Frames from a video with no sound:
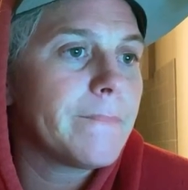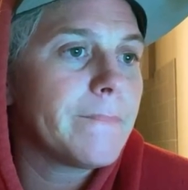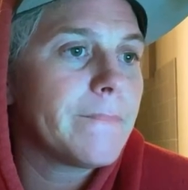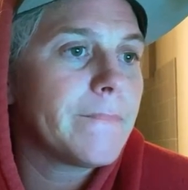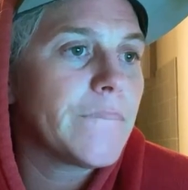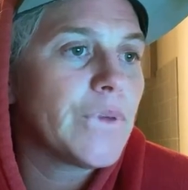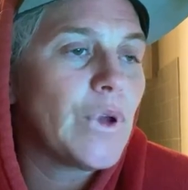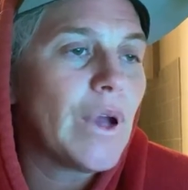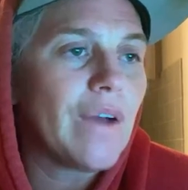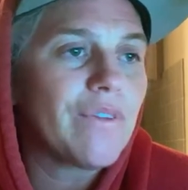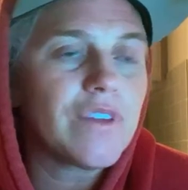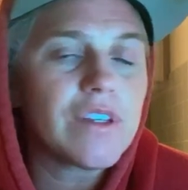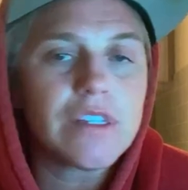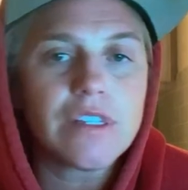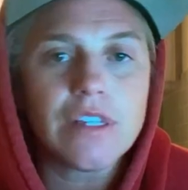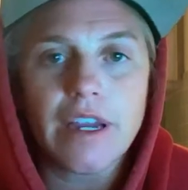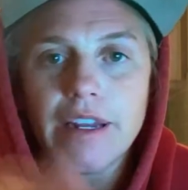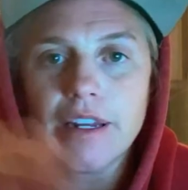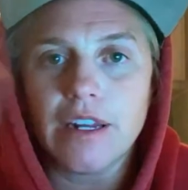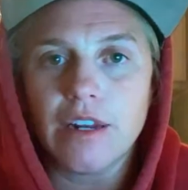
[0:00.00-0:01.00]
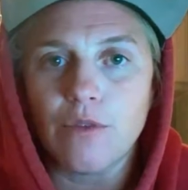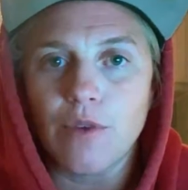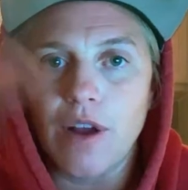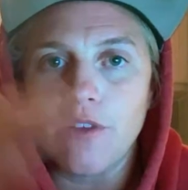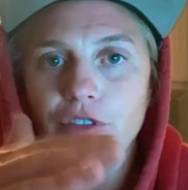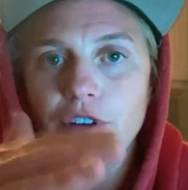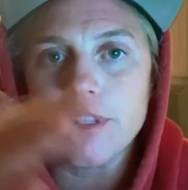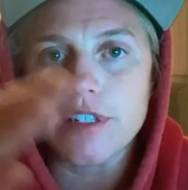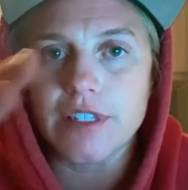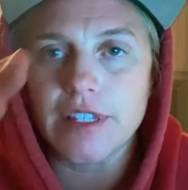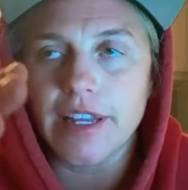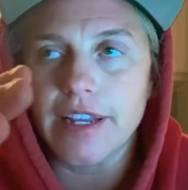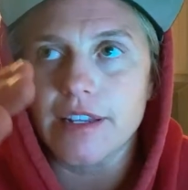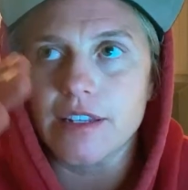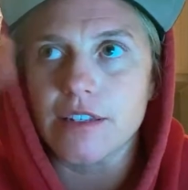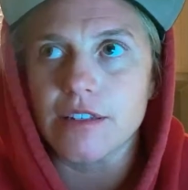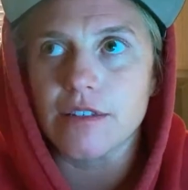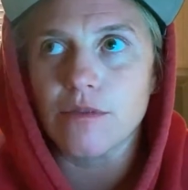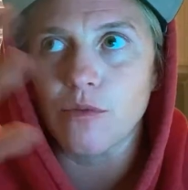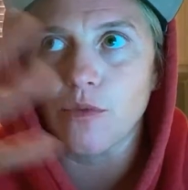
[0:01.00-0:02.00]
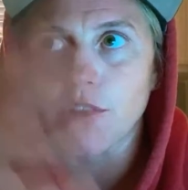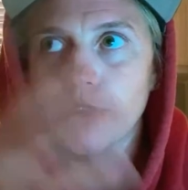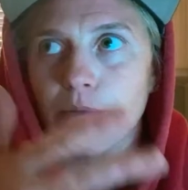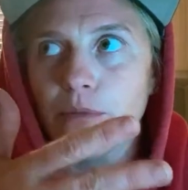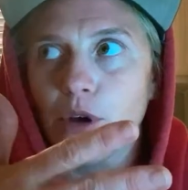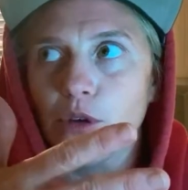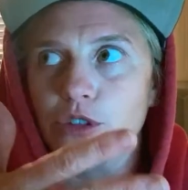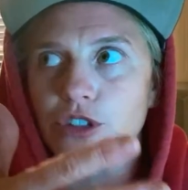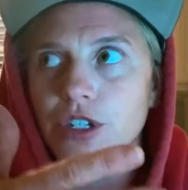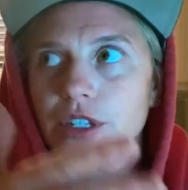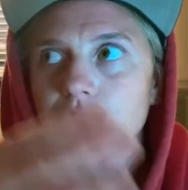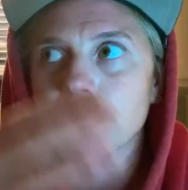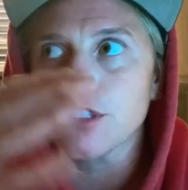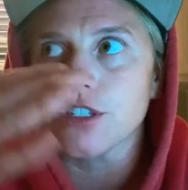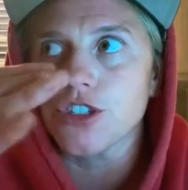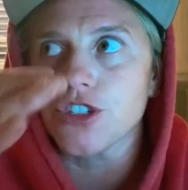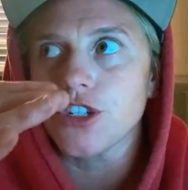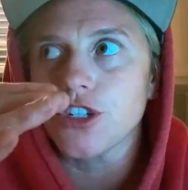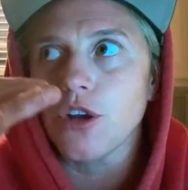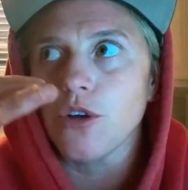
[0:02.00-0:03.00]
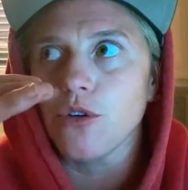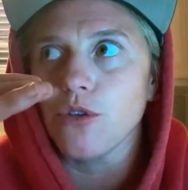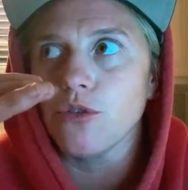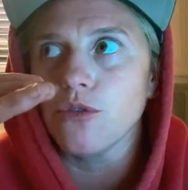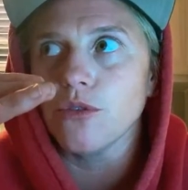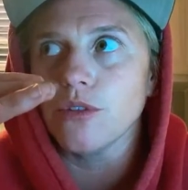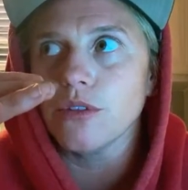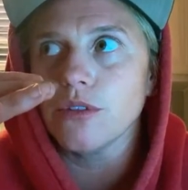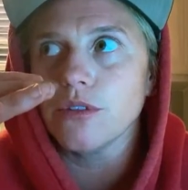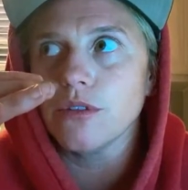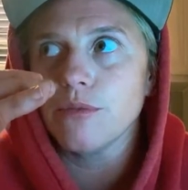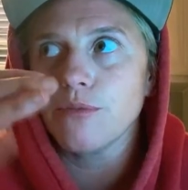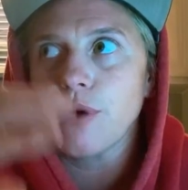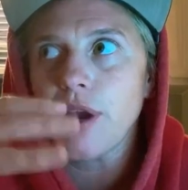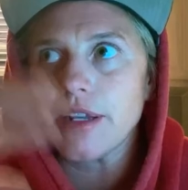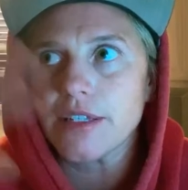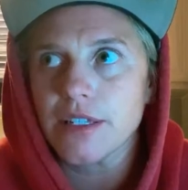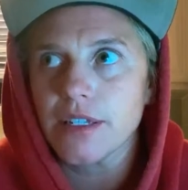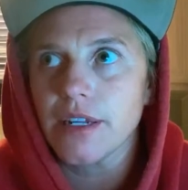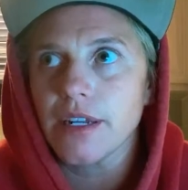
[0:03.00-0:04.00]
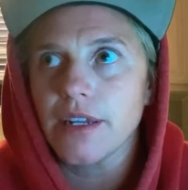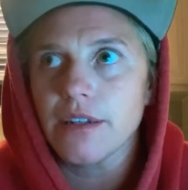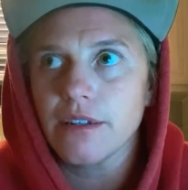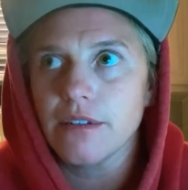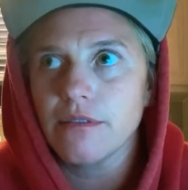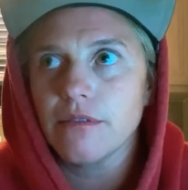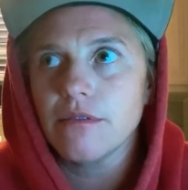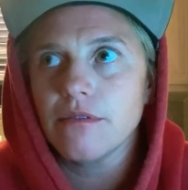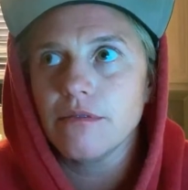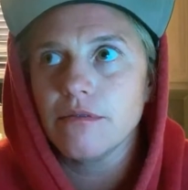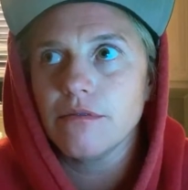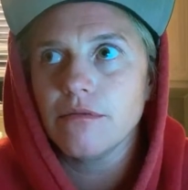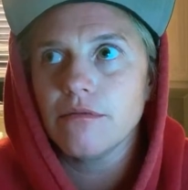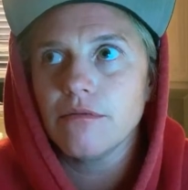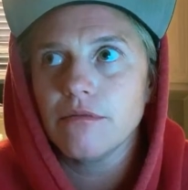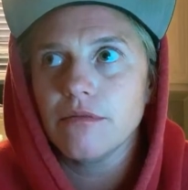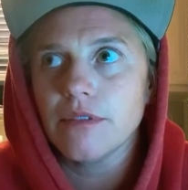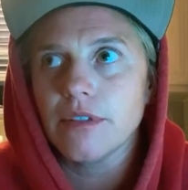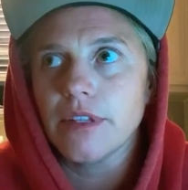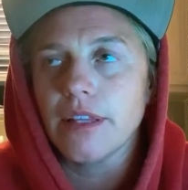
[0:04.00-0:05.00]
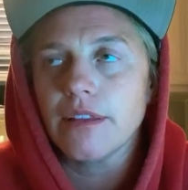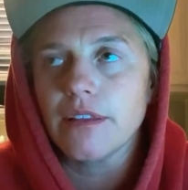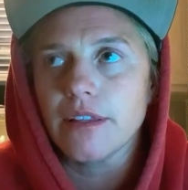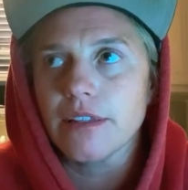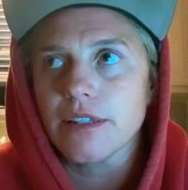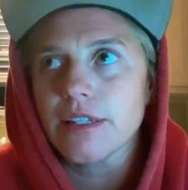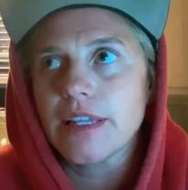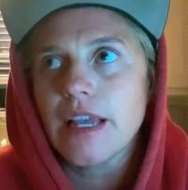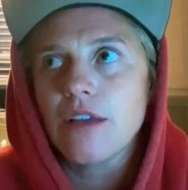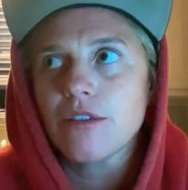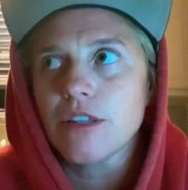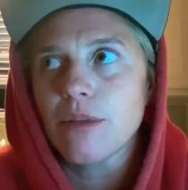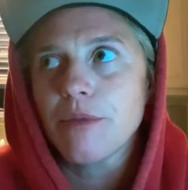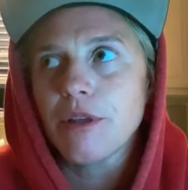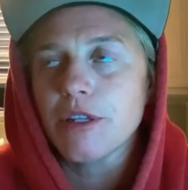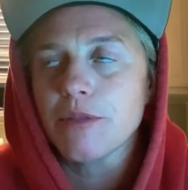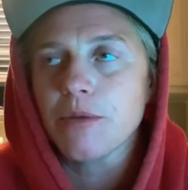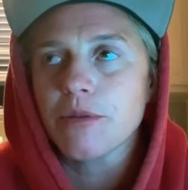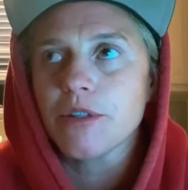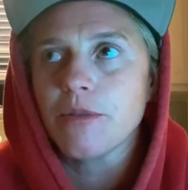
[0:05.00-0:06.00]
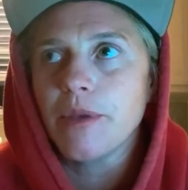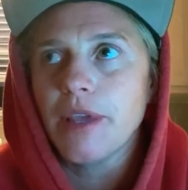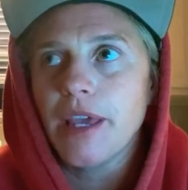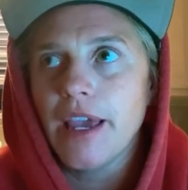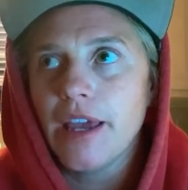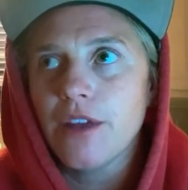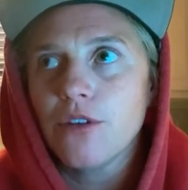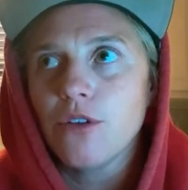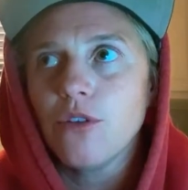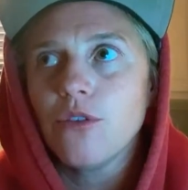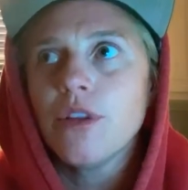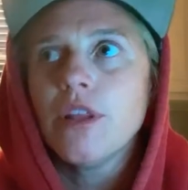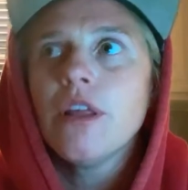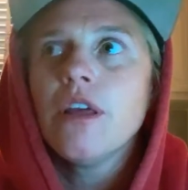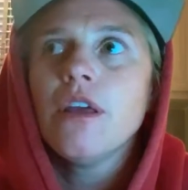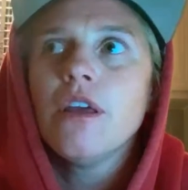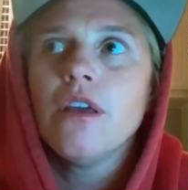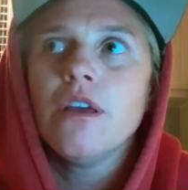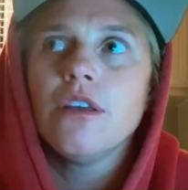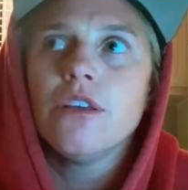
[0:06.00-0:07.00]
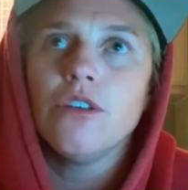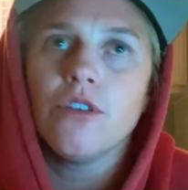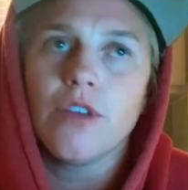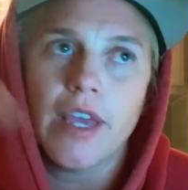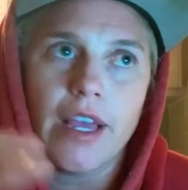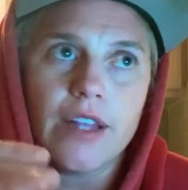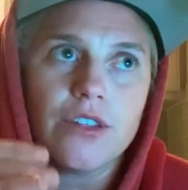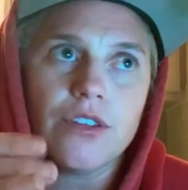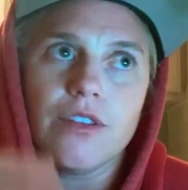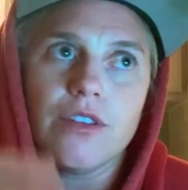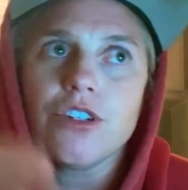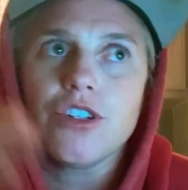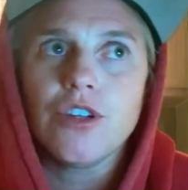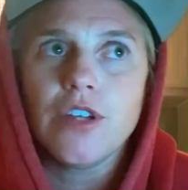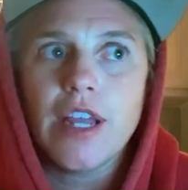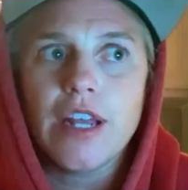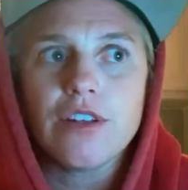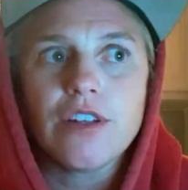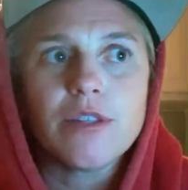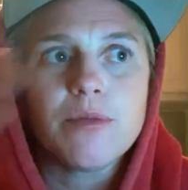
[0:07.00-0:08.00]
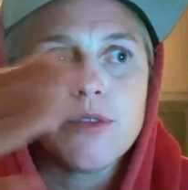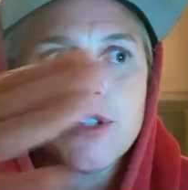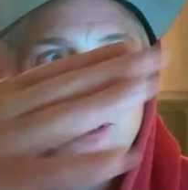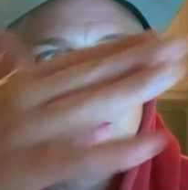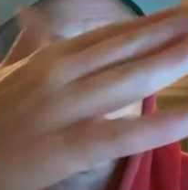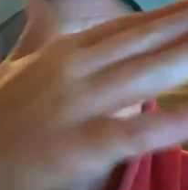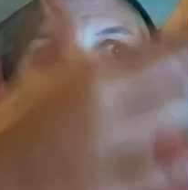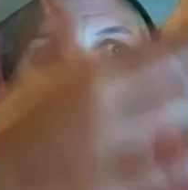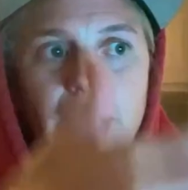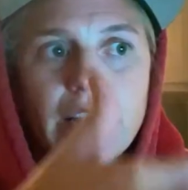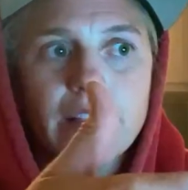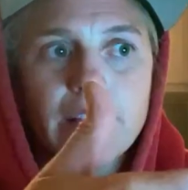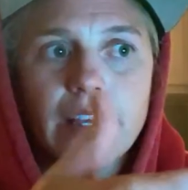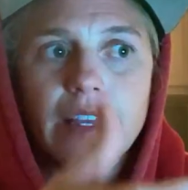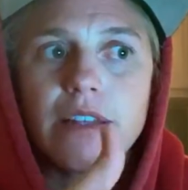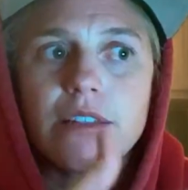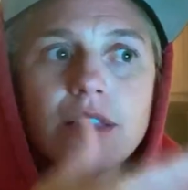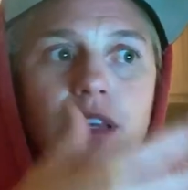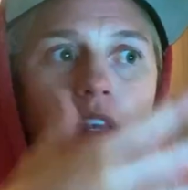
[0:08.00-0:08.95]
You have to cite and reference things with motions to show precedent that this is how something's supposed to be handled. You can't do this, you can't do this, but you have to cite things.